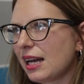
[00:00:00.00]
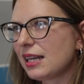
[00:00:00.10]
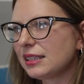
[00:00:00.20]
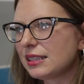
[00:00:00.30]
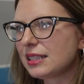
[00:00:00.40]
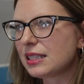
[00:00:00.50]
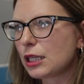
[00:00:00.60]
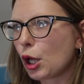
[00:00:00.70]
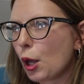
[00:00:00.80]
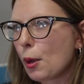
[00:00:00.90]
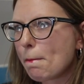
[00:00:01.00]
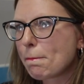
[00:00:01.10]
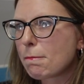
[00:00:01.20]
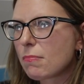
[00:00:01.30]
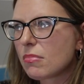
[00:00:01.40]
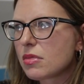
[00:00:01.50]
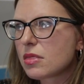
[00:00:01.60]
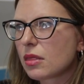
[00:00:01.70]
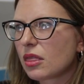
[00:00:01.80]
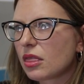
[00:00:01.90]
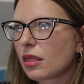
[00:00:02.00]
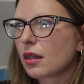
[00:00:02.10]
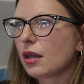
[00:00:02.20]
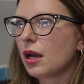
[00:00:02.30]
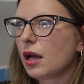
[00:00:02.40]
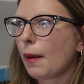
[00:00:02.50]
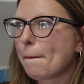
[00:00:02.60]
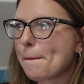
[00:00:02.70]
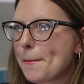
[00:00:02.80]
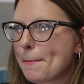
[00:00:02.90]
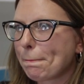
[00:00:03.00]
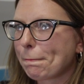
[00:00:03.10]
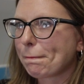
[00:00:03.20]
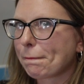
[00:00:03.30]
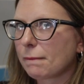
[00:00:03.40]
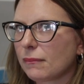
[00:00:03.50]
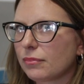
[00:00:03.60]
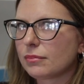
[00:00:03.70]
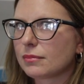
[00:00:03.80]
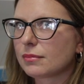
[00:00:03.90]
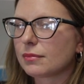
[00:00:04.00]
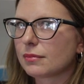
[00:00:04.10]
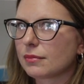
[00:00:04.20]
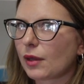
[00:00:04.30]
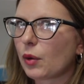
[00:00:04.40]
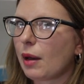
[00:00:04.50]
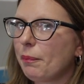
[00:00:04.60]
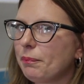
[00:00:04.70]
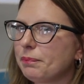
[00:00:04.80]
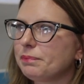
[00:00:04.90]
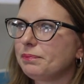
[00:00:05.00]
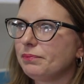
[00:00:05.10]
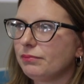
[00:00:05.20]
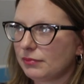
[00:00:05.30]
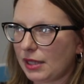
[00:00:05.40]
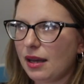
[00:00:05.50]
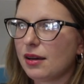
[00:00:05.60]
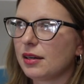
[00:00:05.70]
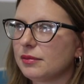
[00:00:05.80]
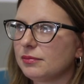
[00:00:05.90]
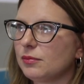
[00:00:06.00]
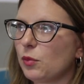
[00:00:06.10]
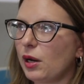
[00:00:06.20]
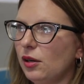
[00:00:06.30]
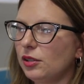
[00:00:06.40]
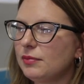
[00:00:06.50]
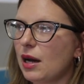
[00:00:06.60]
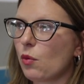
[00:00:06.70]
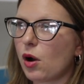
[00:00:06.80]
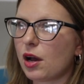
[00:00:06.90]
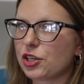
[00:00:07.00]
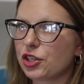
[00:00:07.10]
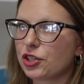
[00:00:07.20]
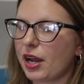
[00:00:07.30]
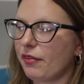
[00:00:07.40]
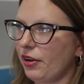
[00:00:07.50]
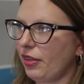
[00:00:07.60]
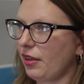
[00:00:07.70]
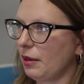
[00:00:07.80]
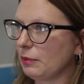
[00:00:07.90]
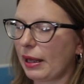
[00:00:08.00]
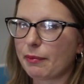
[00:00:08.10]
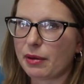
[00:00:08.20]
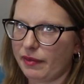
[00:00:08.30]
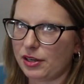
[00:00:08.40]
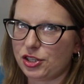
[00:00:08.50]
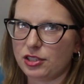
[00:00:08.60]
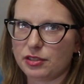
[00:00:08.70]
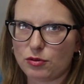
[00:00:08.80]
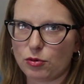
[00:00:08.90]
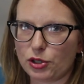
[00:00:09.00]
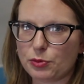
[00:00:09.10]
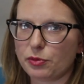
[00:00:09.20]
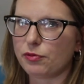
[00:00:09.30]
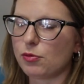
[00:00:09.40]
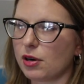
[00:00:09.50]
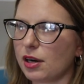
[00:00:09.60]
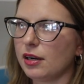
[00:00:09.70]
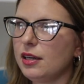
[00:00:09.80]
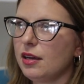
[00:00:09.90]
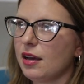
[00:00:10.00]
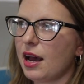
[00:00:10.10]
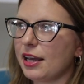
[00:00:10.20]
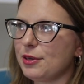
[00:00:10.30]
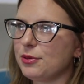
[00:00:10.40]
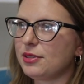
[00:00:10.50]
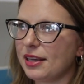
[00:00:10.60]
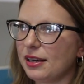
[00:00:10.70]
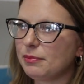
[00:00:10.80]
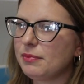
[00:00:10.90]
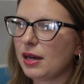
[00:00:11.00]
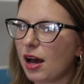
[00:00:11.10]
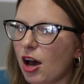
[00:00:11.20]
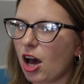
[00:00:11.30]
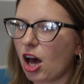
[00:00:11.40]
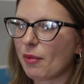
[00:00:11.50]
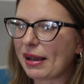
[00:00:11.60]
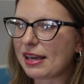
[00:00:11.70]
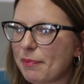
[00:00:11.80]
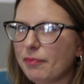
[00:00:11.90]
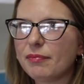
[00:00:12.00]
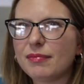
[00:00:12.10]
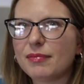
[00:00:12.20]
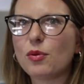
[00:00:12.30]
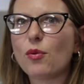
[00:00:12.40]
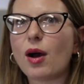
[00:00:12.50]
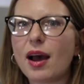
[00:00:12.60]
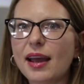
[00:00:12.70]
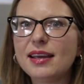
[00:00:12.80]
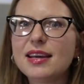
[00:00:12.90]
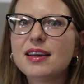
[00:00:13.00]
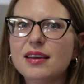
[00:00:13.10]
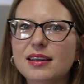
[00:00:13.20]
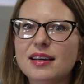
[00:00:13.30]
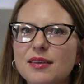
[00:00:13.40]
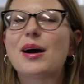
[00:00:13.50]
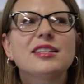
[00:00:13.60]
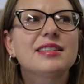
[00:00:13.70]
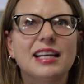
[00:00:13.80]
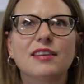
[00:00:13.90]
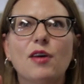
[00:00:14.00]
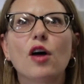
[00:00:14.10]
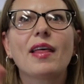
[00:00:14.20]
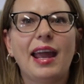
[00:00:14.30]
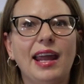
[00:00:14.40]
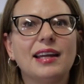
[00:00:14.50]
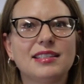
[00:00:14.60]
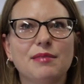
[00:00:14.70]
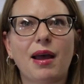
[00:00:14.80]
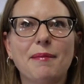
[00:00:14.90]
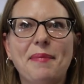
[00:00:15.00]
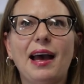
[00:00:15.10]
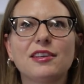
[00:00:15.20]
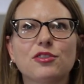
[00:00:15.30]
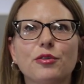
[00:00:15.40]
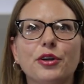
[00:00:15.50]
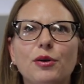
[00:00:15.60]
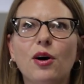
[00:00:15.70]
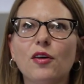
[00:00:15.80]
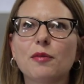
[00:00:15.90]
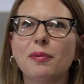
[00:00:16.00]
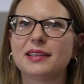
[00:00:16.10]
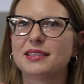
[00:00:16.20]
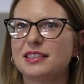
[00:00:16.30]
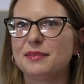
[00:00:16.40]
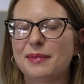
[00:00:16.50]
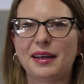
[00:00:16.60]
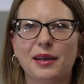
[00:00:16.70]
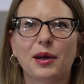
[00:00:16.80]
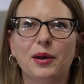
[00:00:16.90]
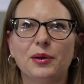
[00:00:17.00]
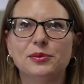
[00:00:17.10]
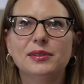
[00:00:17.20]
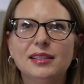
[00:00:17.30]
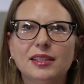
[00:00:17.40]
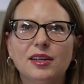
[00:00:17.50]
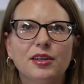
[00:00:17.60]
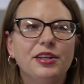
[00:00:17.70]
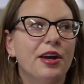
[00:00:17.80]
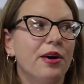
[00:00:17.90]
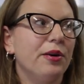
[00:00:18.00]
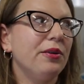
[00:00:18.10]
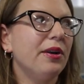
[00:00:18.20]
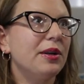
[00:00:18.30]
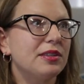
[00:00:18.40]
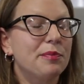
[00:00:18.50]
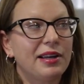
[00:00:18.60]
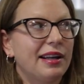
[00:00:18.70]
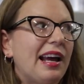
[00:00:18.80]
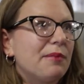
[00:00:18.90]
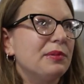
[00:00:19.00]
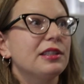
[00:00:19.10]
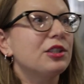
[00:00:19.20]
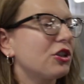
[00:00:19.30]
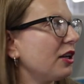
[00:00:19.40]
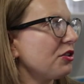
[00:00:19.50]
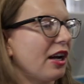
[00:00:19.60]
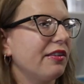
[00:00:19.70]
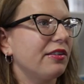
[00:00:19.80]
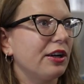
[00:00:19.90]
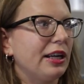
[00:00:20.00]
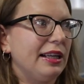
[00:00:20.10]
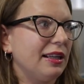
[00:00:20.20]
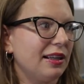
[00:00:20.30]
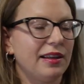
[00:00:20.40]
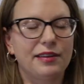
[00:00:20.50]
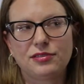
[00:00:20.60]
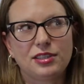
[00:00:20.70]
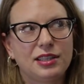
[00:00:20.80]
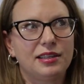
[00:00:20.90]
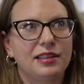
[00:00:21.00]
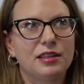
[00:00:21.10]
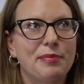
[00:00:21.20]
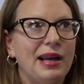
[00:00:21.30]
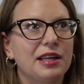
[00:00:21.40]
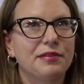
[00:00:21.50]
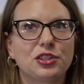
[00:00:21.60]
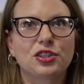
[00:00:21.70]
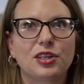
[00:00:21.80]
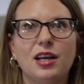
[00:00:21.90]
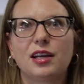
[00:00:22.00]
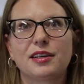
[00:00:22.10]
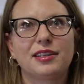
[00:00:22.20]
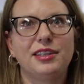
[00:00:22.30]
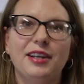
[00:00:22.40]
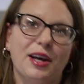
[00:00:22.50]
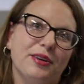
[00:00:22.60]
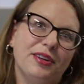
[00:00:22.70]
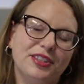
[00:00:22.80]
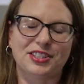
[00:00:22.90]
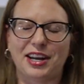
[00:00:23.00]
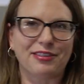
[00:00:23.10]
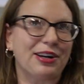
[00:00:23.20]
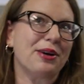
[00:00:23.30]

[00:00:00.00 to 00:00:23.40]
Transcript: What do you do to ensure the safety of your food? Preservation, preparation, anything in between? Yeah, well, I wash everything, like my veggies, of course, before I use them. Um, I Why? Keep, why? Yeah. I just think of all the hands it might pass through, all the places it might go. You know, who knows? Something could have happened to the truck driver. He could have left it in the back of his Ugh. truck. You know, you just never know.